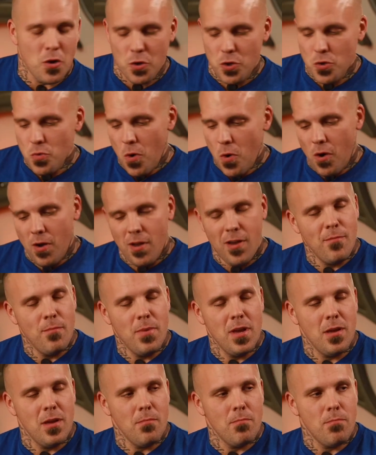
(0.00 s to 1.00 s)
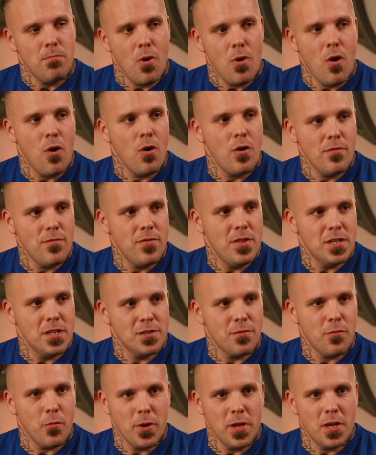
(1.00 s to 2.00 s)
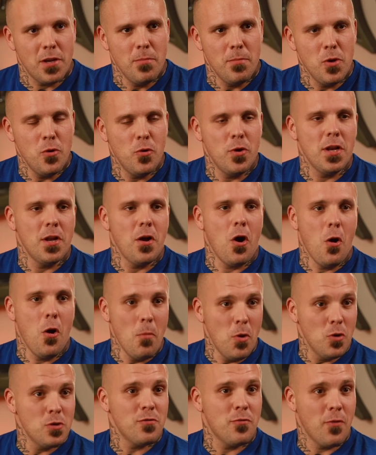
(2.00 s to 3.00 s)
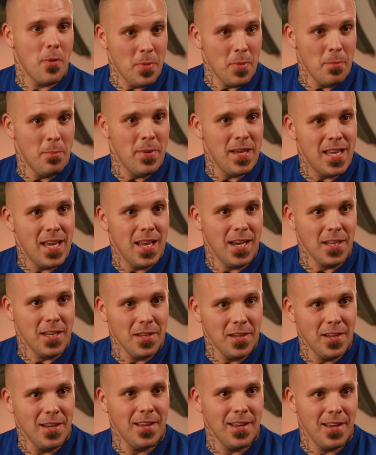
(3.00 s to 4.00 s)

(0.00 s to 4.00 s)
you all have been part of this free community almost from the beginning.